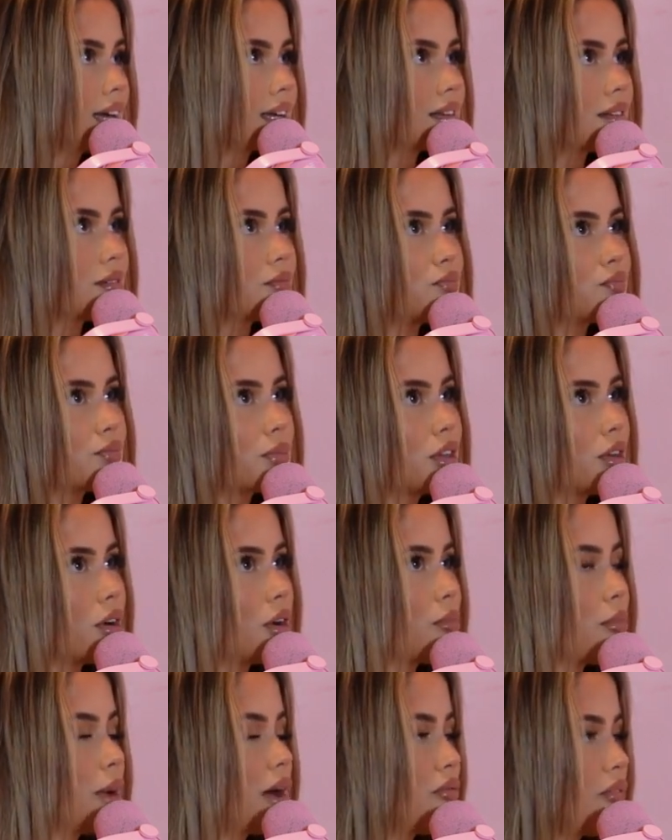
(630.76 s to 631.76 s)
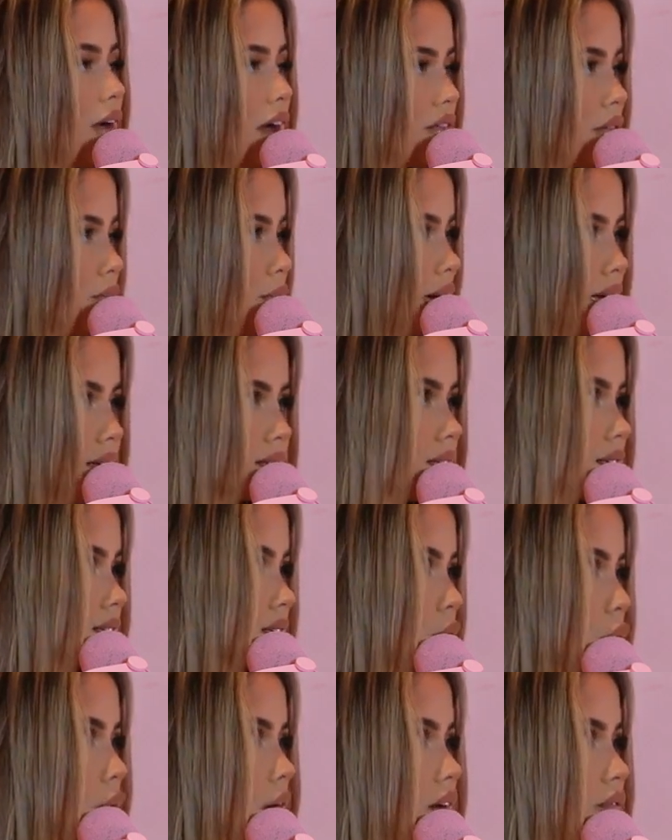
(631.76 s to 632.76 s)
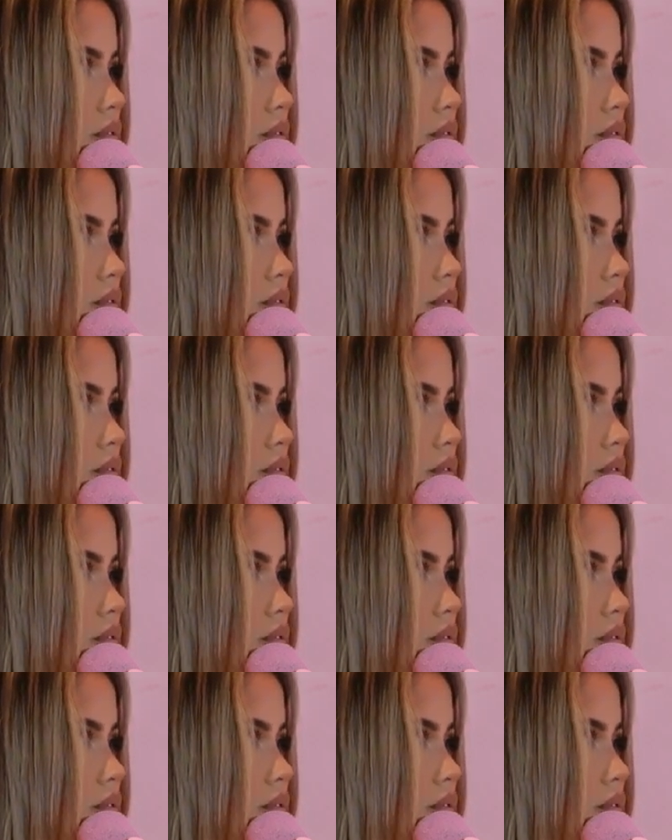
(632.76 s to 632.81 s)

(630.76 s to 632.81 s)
and you know, my favorite pieces that White